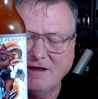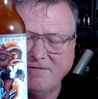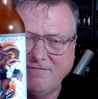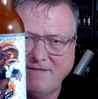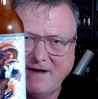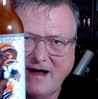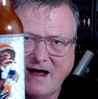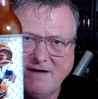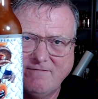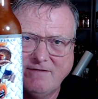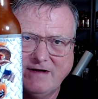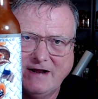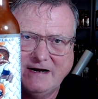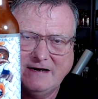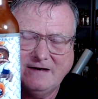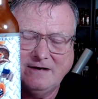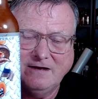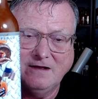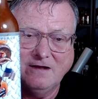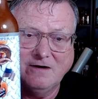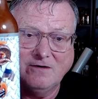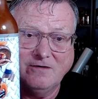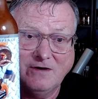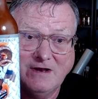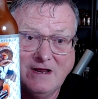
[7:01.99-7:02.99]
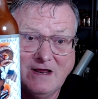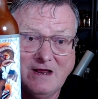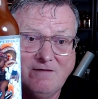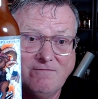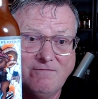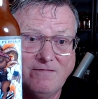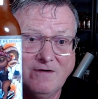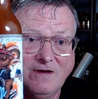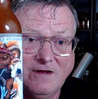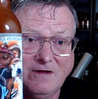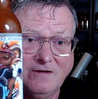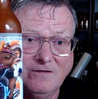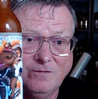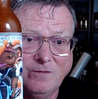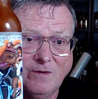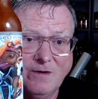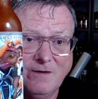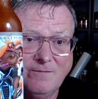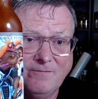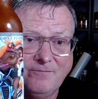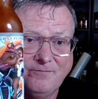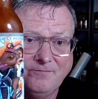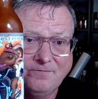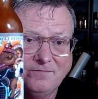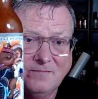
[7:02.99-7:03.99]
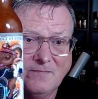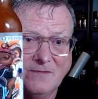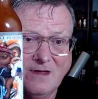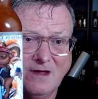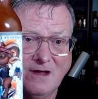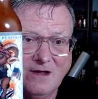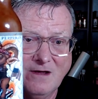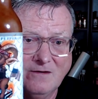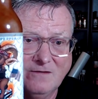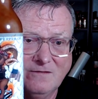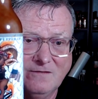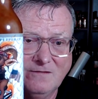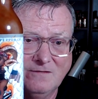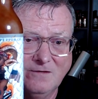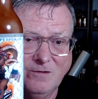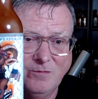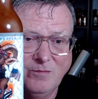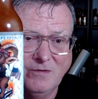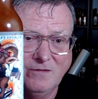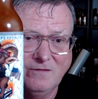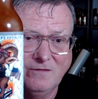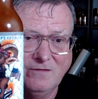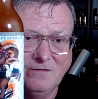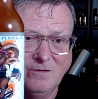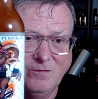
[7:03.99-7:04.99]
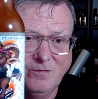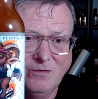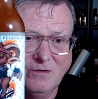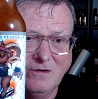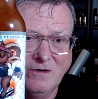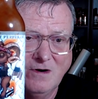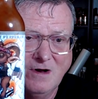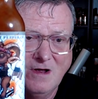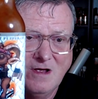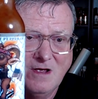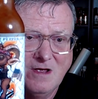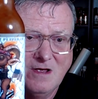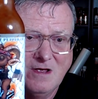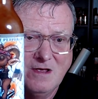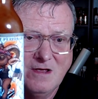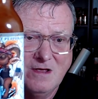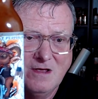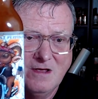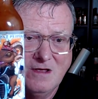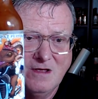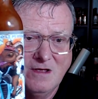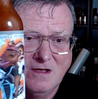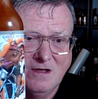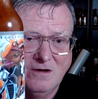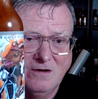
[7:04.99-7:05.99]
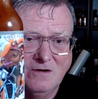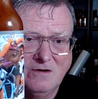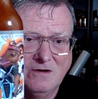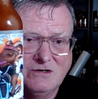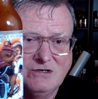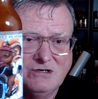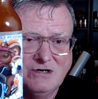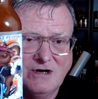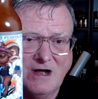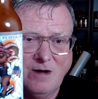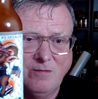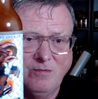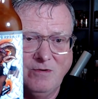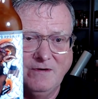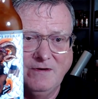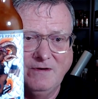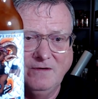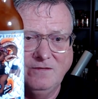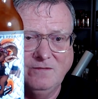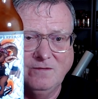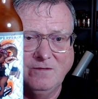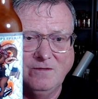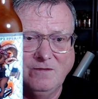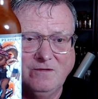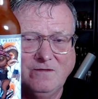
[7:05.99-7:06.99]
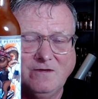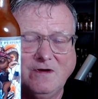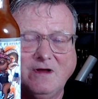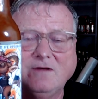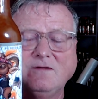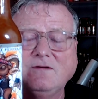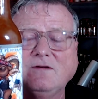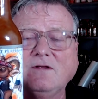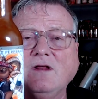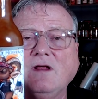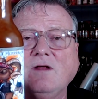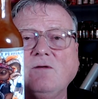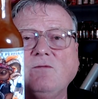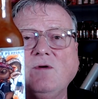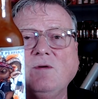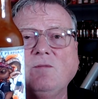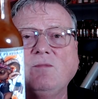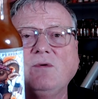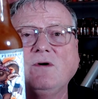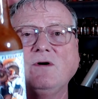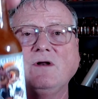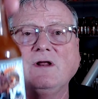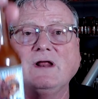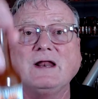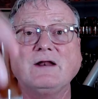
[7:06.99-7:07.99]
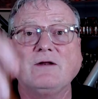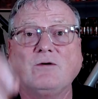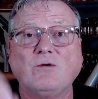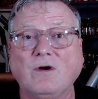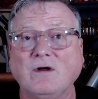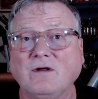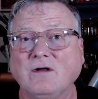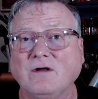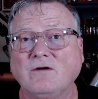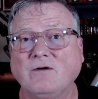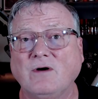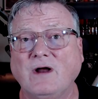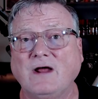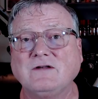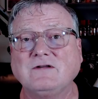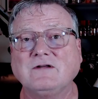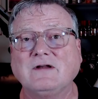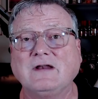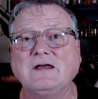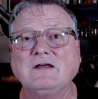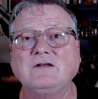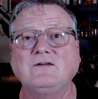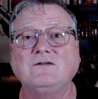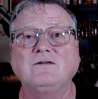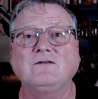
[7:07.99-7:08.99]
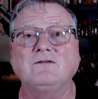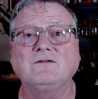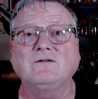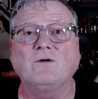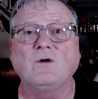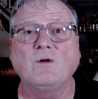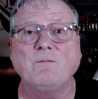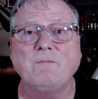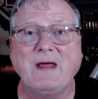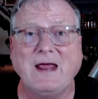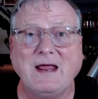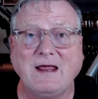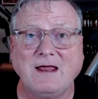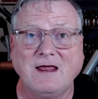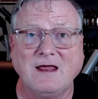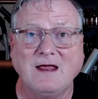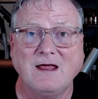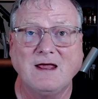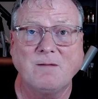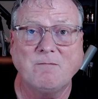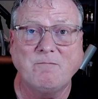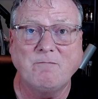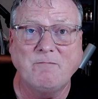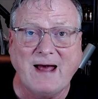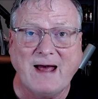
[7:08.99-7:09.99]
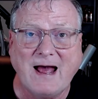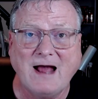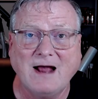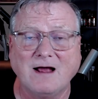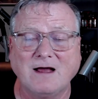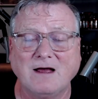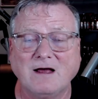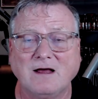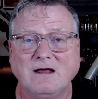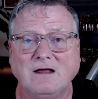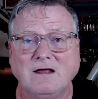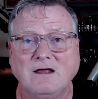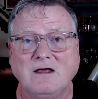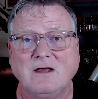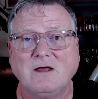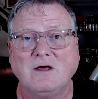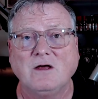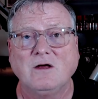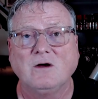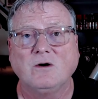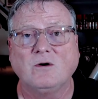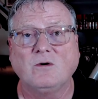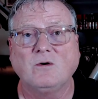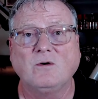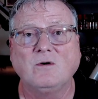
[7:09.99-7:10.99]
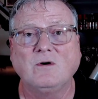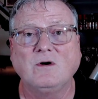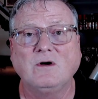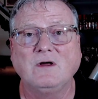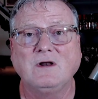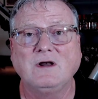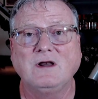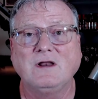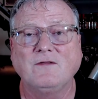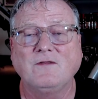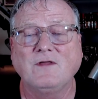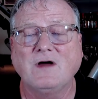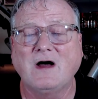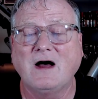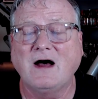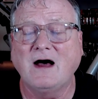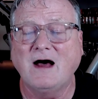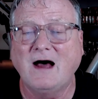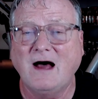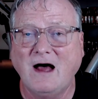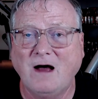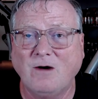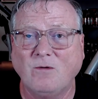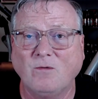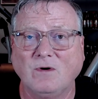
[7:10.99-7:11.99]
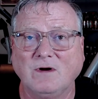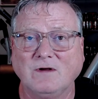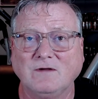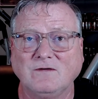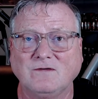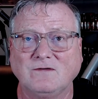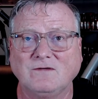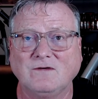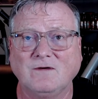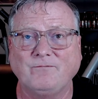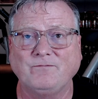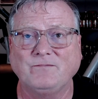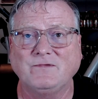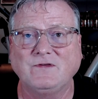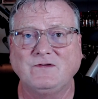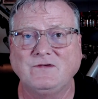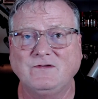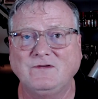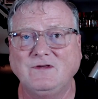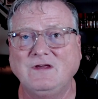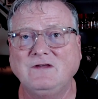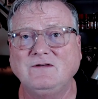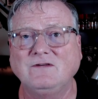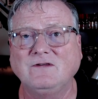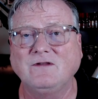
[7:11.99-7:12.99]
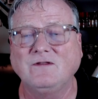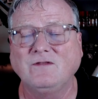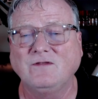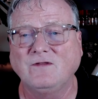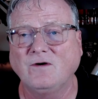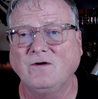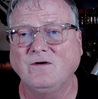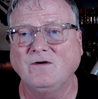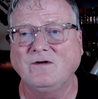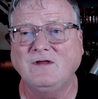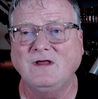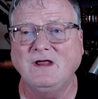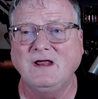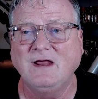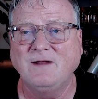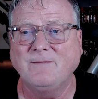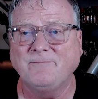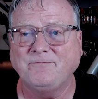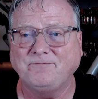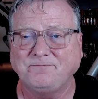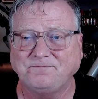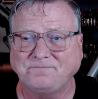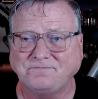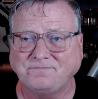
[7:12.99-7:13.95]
5 out of 10 on heat for this one. Super, super good job on this one, Jason and Roberta. And congratulations on making it back on the Hot Ones season 13.